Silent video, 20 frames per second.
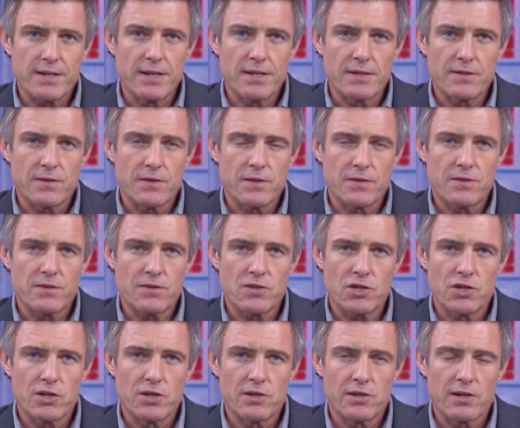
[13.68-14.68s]
into the
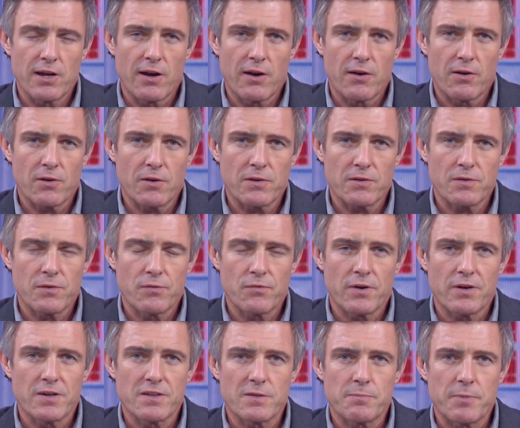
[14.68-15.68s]
studio lots of
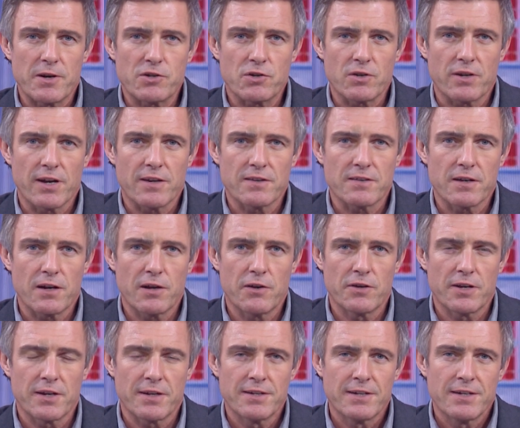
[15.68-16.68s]
very special guests,
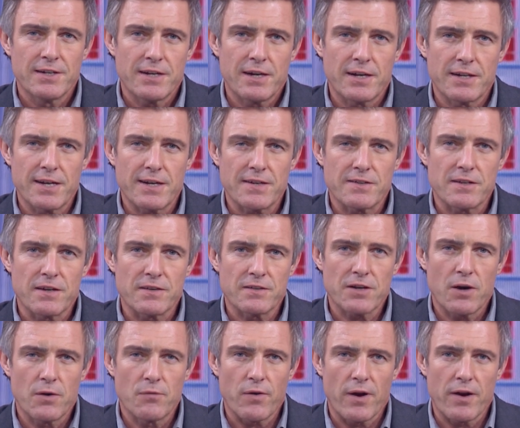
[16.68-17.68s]
including our next guest,
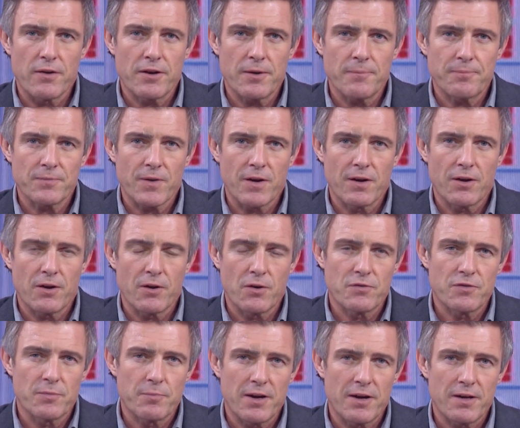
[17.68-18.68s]
co-founder
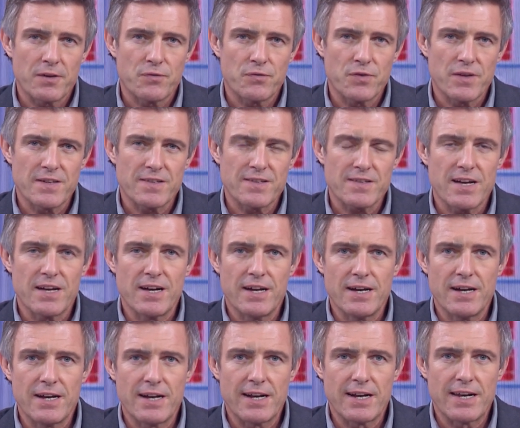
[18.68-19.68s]
of Dubai's first
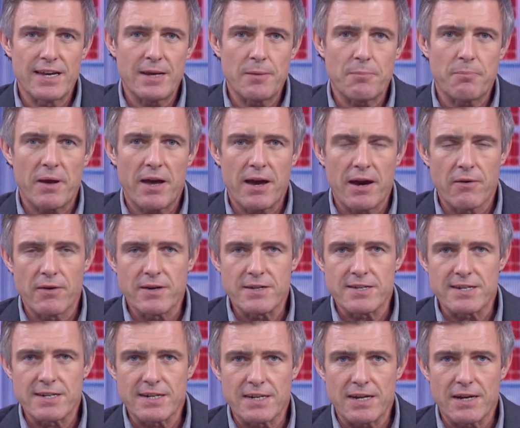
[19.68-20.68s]
early
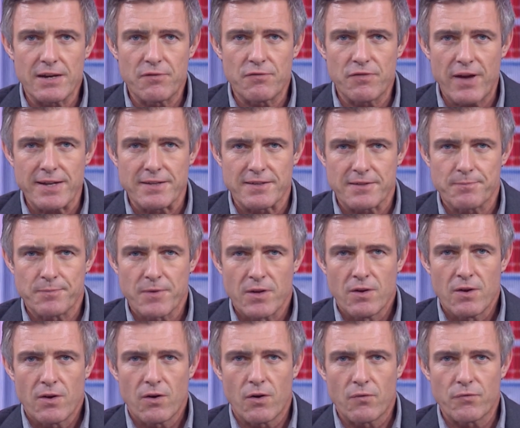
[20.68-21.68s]
parenting event,
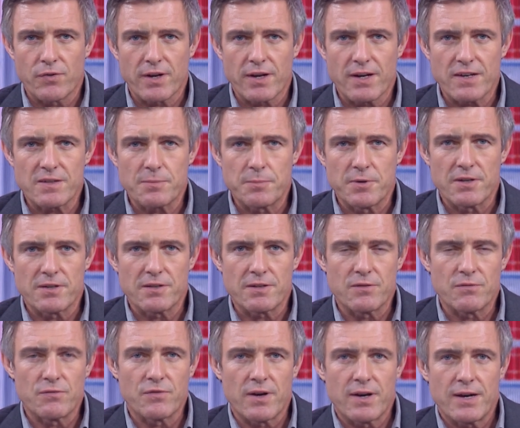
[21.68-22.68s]
offering expert
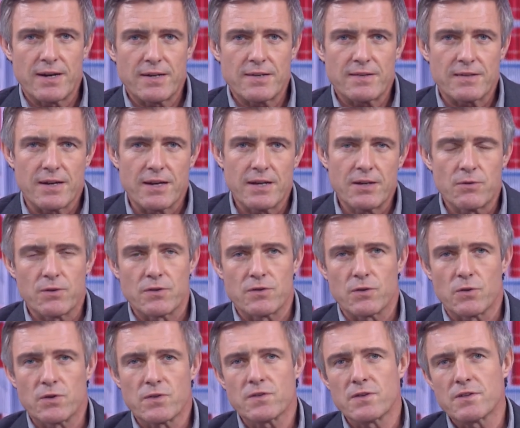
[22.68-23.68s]
advice and
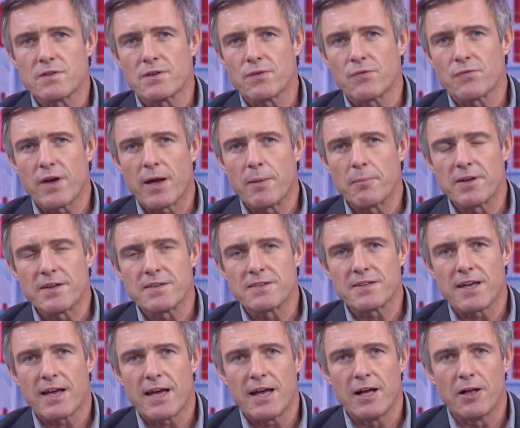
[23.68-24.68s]
resources to families
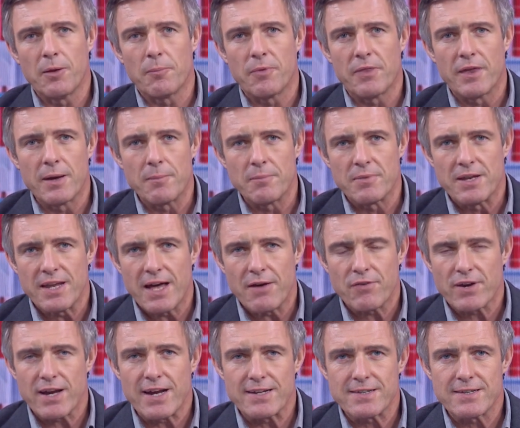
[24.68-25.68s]
to help them
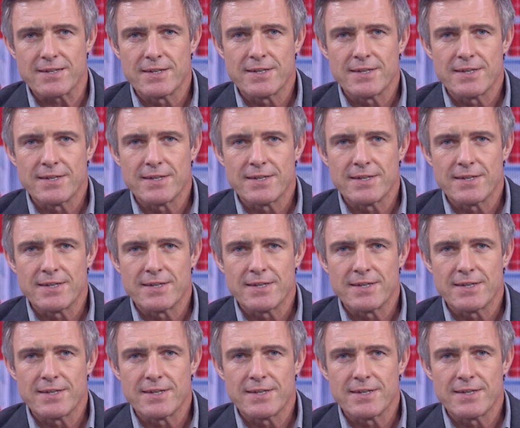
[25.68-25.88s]
navigate